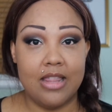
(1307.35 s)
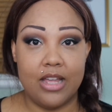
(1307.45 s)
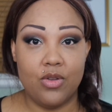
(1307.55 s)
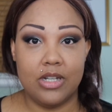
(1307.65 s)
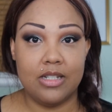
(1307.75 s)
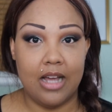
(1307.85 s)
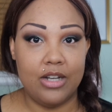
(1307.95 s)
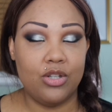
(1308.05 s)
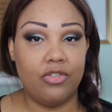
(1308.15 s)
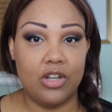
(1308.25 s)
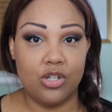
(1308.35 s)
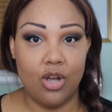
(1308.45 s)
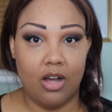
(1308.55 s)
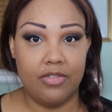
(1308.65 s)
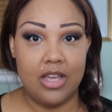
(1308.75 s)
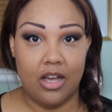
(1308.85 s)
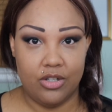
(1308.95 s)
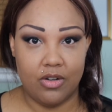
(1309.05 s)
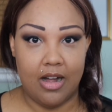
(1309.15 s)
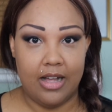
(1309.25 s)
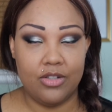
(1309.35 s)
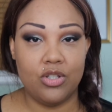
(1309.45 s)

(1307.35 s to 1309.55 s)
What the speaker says: that you decide to finish off the under eye.